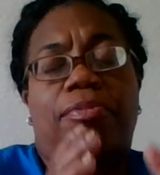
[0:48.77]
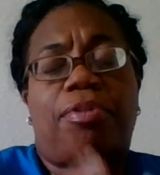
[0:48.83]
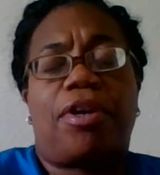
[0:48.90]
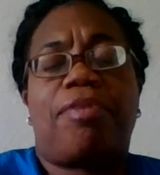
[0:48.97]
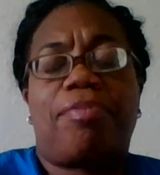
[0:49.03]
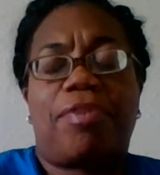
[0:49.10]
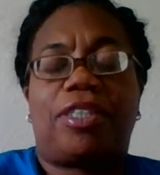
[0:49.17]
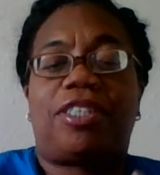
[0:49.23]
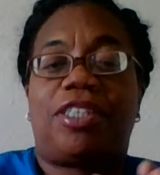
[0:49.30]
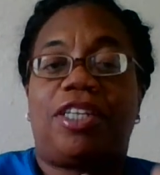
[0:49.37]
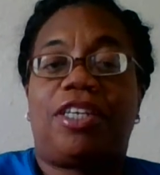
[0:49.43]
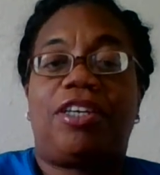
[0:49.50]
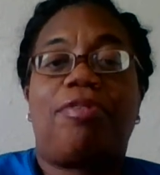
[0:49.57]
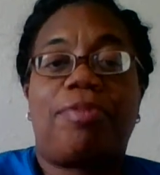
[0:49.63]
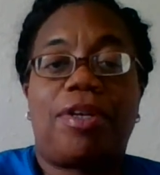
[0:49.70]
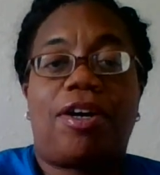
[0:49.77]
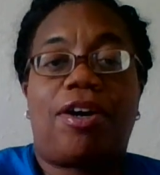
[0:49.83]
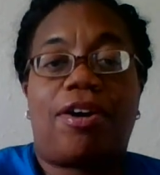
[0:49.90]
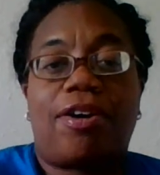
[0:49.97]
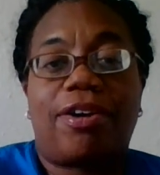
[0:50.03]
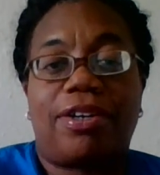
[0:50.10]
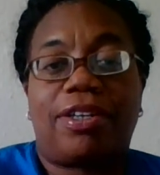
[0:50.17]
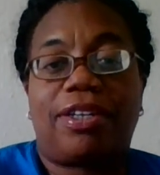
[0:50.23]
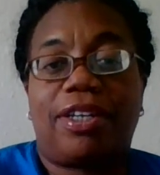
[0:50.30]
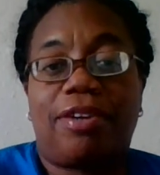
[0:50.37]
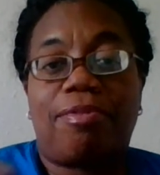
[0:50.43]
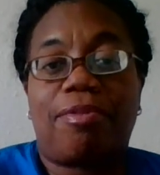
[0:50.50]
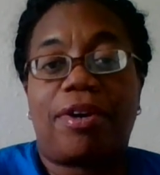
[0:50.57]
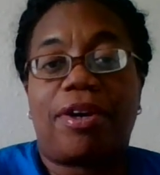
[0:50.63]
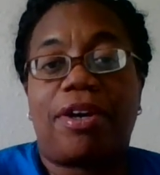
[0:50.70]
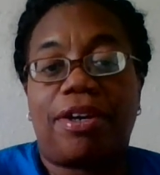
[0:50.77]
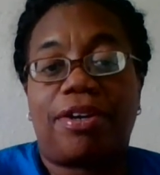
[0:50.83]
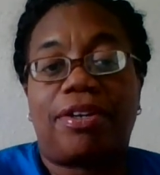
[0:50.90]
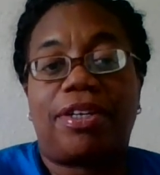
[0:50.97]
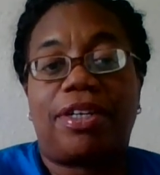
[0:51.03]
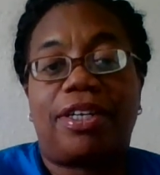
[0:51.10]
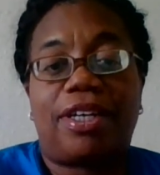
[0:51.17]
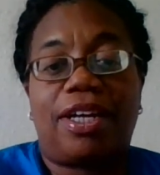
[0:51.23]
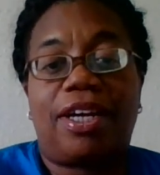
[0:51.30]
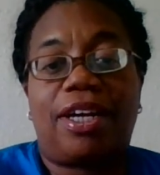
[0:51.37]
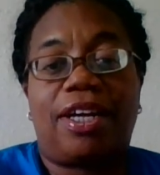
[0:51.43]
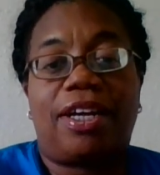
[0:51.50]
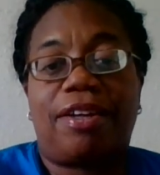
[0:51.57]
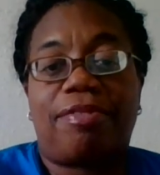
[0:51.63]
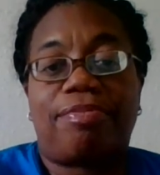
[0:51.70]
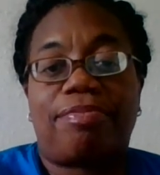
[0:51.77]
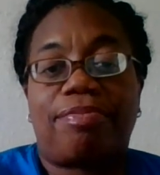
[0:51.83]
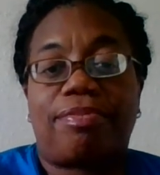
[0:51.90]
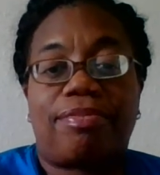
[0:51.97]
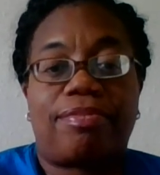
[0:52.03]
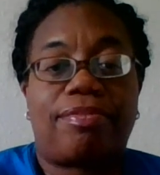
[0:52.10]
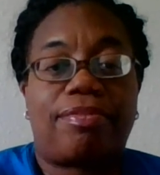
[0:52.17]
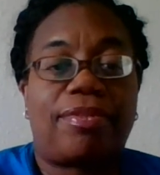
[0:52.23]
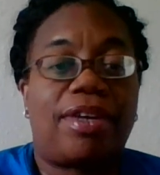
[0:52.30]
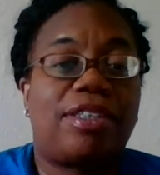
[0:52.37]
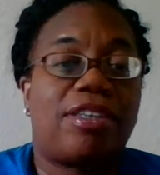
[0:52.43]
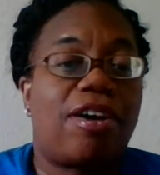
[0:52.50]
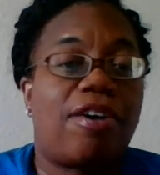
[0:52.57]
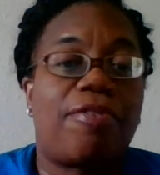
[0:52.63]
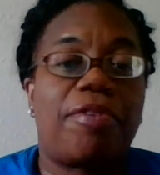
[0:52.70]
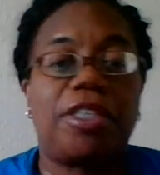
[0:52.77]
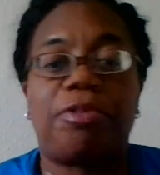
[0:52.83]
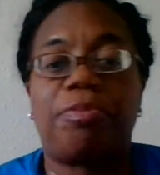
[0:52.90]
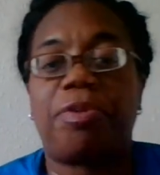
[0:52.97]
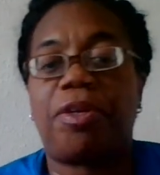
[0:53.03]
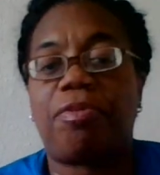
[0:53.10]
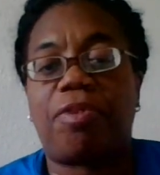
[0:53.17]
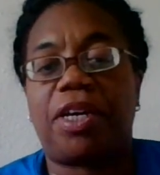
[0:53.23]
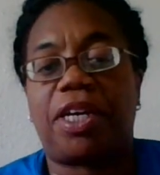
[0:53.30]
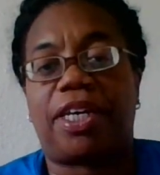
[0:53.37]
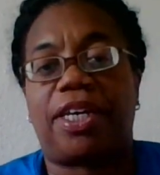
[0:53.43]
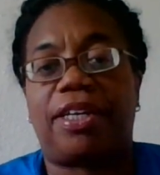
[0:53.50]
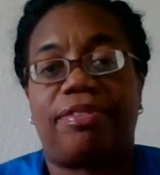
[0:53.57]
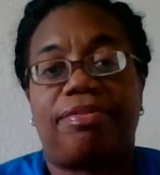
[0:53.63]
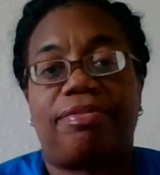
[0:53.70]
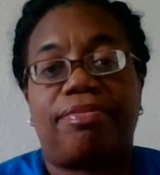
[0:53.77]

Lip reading: pretty much the human heart and where it's always been wicked.